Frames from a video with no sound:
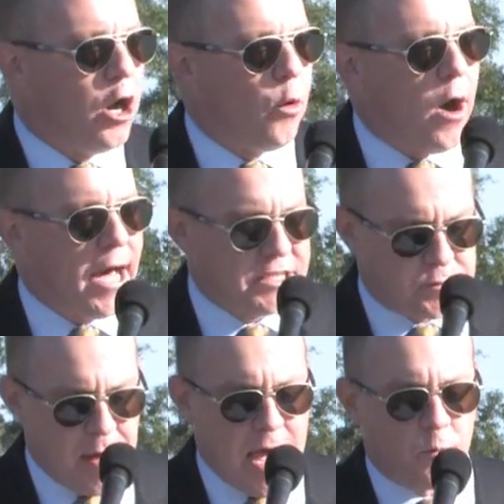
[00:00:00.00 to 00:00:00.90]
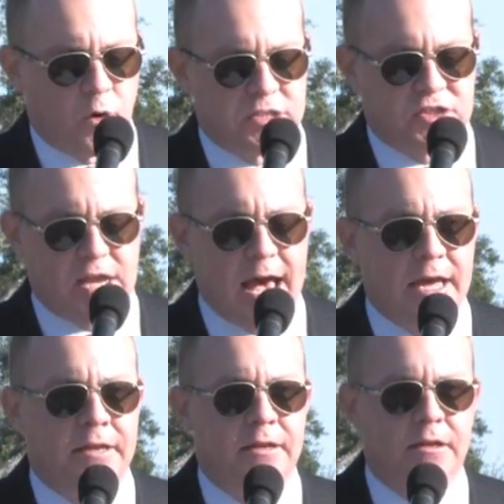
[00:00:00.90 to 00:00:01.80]
A wise man once
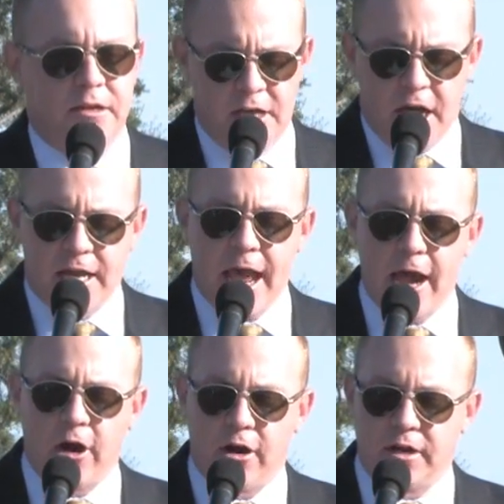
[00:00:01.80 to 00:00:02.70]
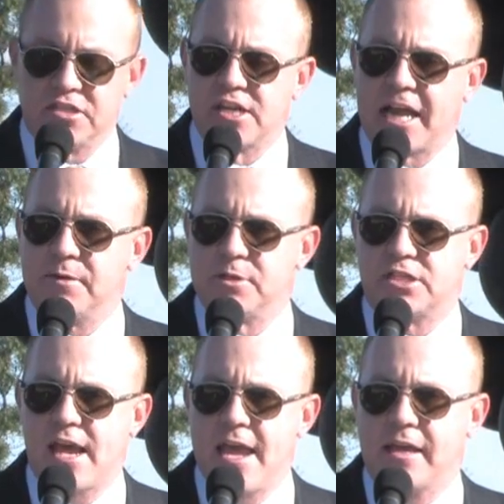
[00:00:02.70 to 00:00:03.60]
said, an error is not a
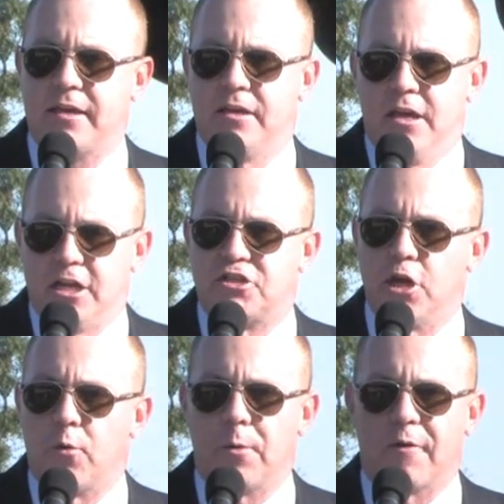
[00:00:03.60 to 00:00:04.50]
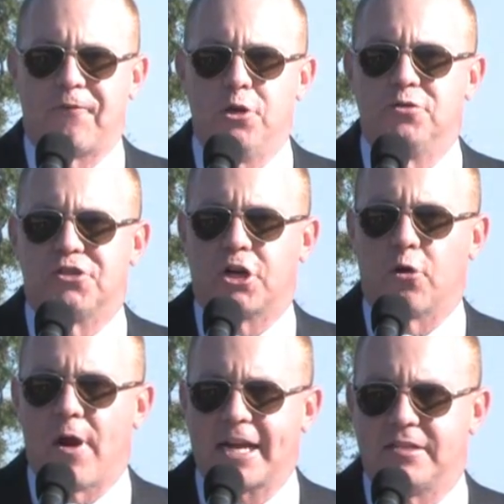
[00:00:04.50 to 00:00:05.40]
mistake until we refuse to
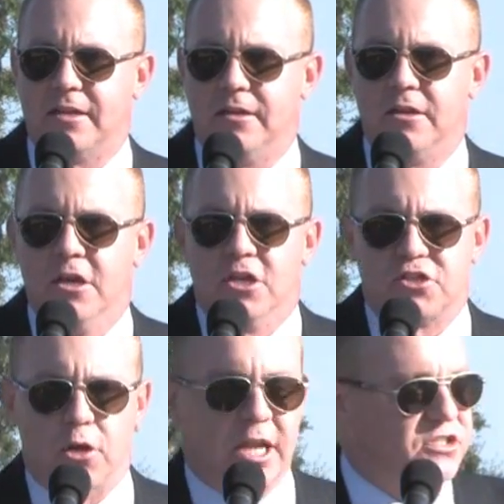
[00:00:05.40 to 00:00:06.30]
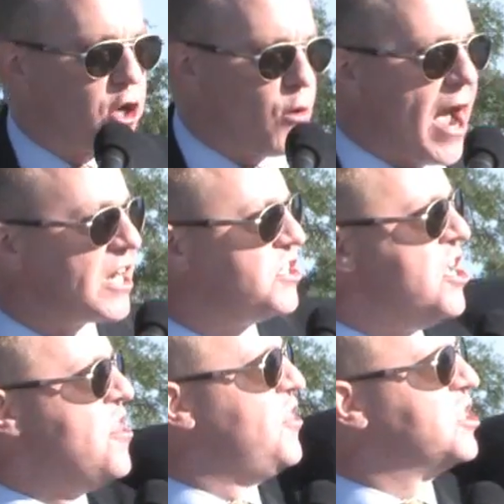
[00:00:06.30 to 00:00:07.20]
correct it. So let's correct
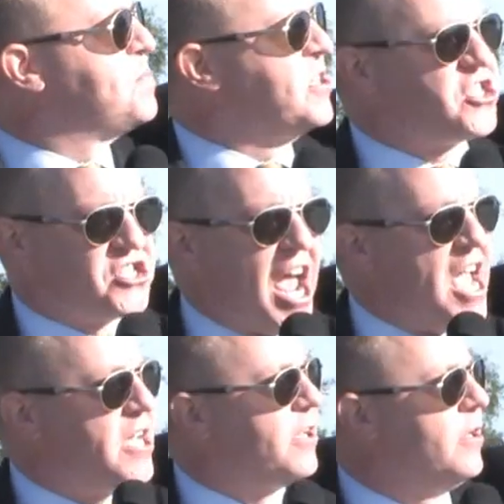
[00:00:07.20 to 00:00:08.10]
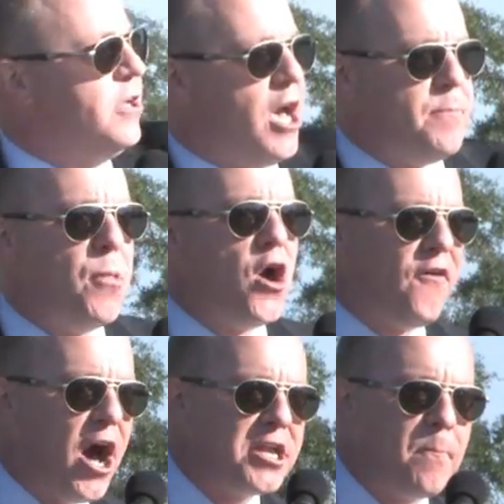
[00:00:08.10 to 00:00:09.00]
this mistake and move
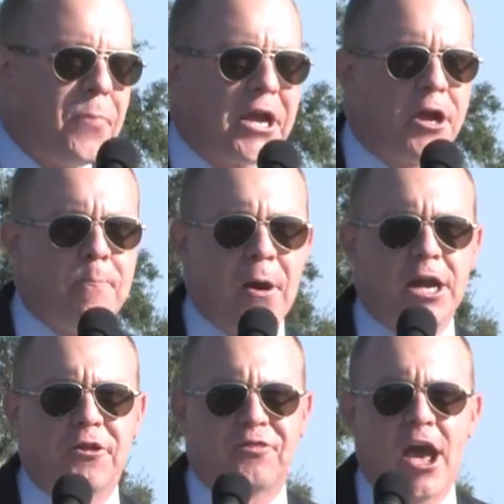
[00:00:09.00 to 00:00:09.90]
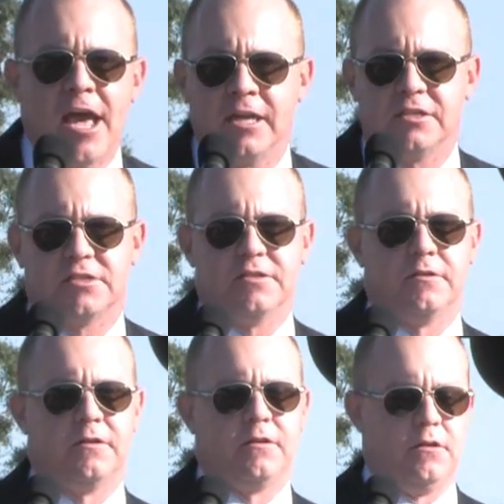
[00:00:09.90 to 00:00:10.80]
on to bigger and better things.
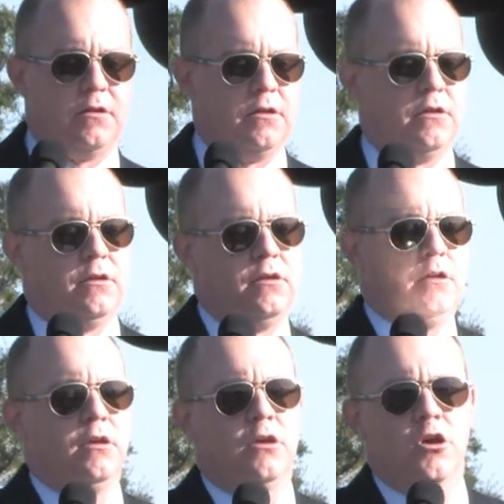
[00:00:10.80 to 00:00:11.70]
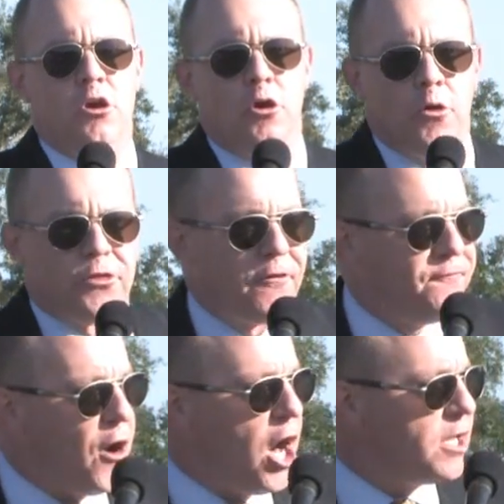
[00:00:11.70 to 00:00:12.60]
The
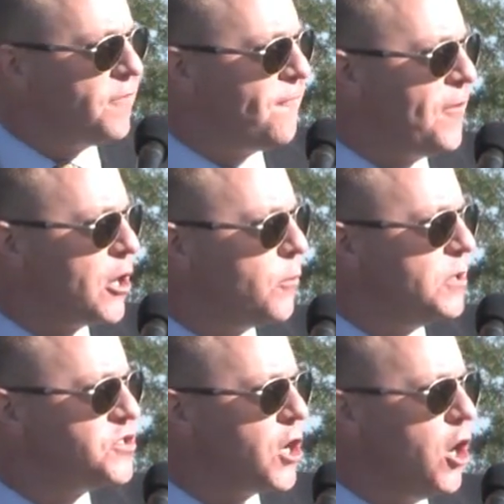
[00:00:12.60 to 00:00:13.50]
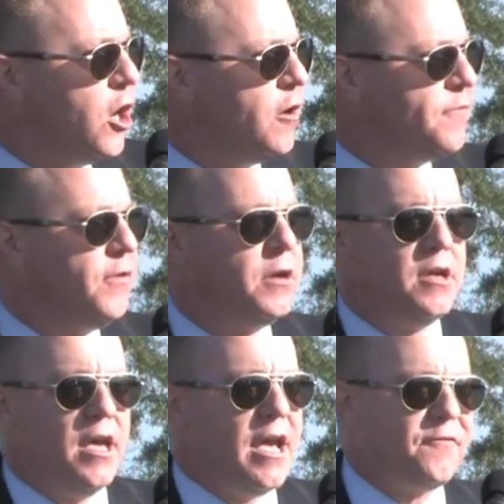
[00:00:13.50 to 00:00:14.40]
fall of the Federal Reserve,
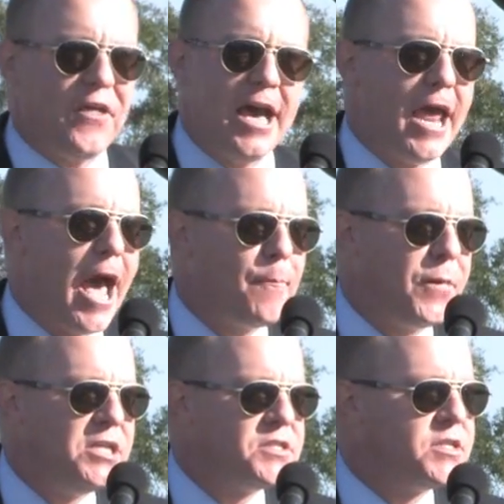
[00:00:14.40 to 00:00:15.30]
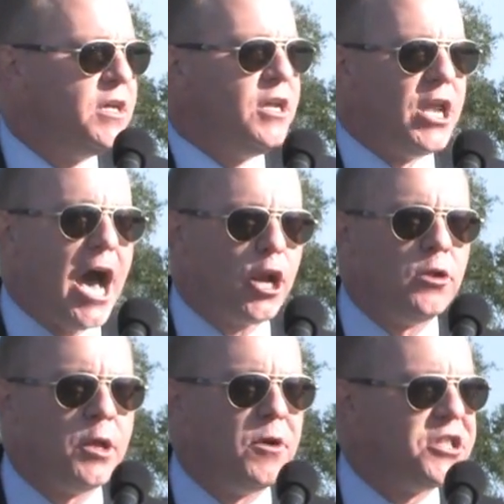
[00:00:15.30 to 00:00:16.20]
if that happens, not
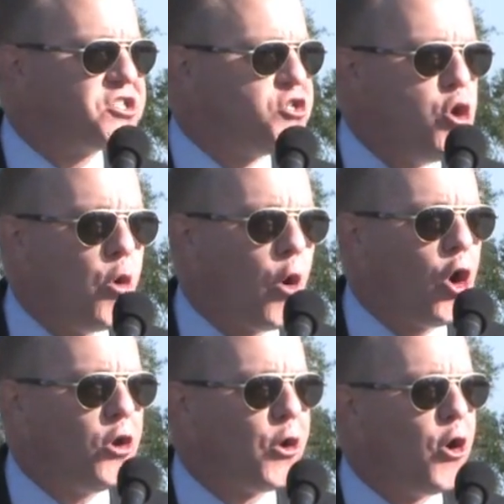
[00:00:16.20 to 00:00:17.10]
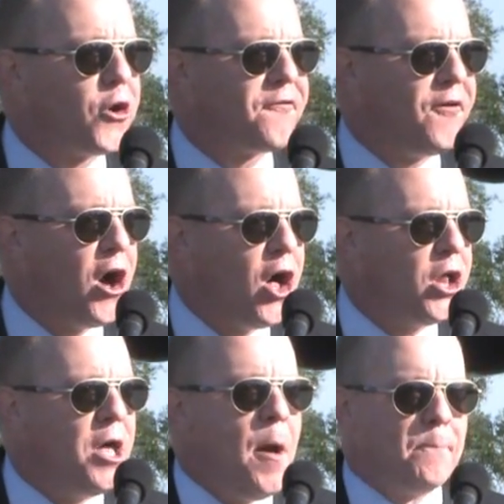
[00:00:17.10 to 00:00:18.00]
only will this new world order
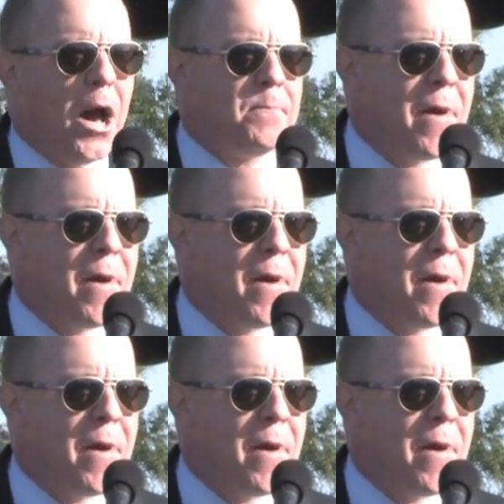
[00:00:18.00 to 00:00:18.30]
fall, but